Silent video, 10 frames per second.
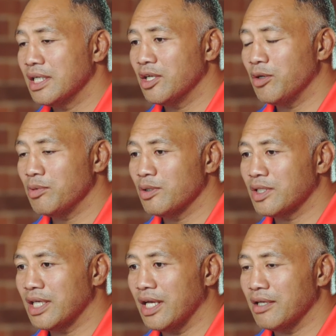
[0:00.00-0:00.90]
you know, we're
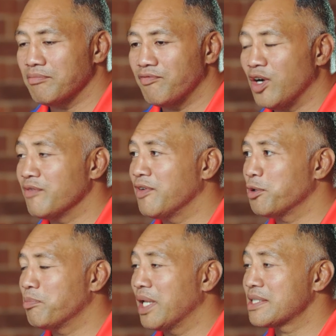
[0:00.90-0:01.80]
looking at
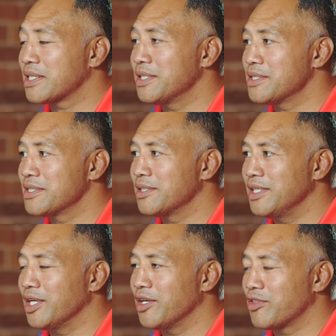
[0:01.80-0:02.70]
500 plus kids,
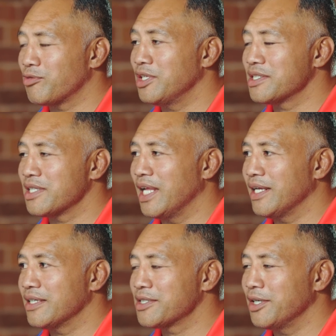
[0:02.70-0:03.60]
you know, 3 years later.